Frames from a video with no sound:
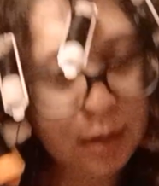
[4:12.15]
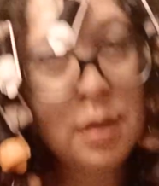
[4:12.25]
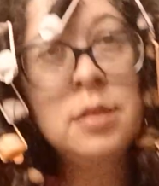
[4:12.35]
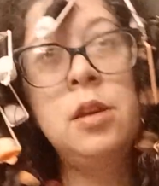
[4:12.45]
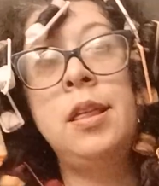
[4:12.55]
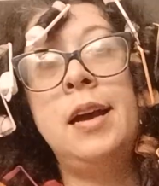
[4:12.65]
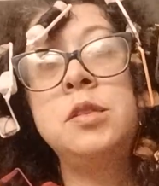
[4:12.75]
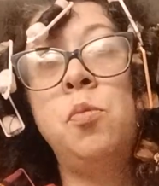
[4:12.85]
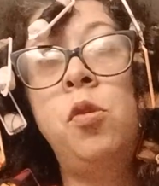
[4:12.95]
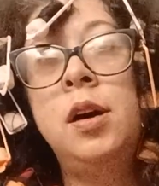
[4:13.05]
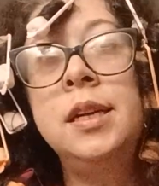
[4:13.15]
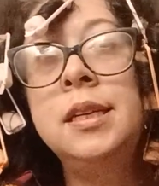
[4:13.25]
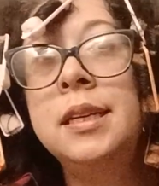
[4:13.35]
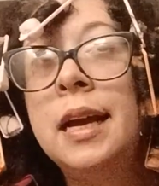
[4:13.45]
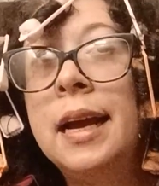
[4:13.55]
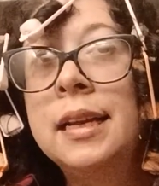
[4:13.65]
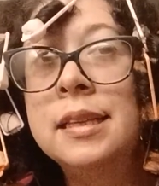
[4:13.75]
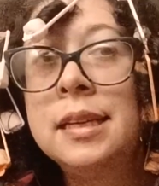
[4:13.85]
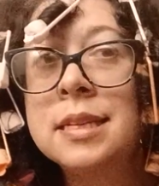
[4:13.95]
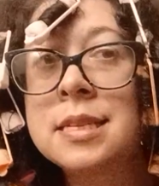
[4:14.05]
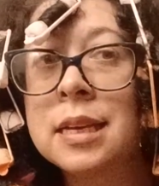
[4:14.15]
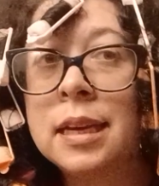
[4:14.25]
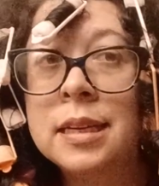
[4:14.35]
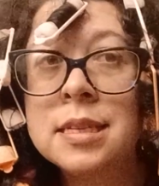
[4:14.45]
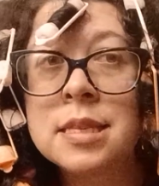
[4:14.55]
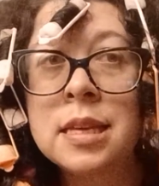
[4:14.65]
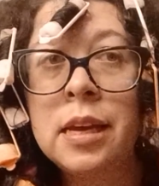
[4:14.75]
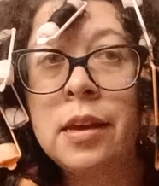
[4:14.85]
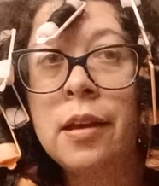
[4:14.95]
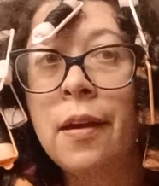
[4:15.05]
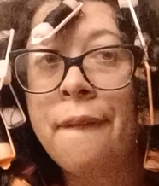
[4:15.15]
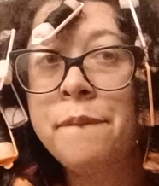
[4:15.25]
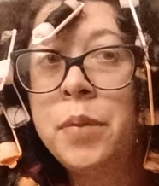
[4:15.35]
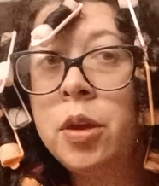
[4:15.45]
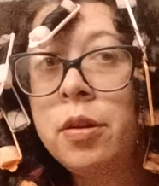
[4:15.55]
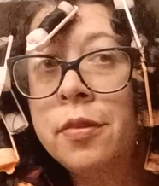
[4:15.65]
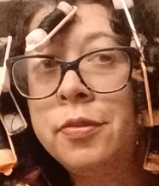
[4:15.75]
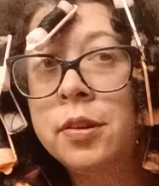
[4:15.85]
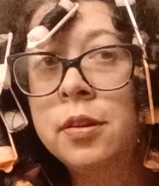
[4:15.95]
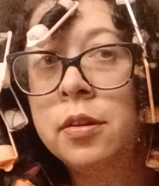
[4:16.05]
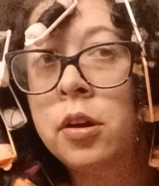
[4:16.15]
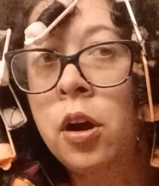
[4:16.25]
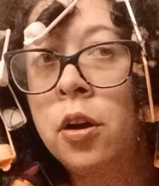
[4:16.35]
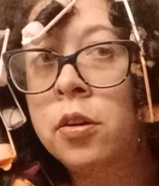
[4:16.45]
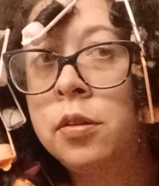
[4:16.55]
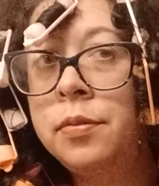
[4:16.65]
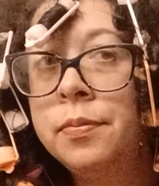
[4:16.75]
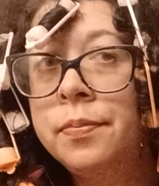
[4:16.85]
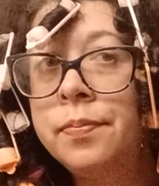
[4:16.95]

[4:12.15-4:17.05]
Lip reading: So that's one, and this is the beautiful curl.